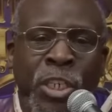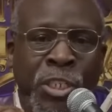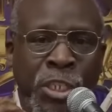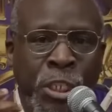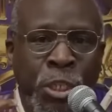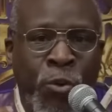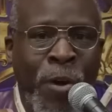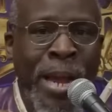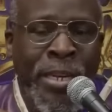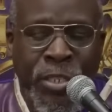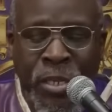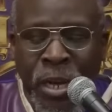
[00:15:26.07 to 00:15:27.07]
Jesus the
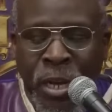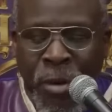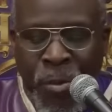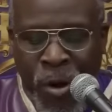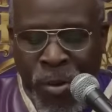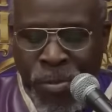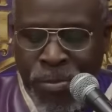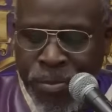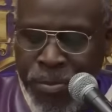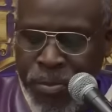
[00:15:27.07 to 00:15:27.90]
Christ. Come on.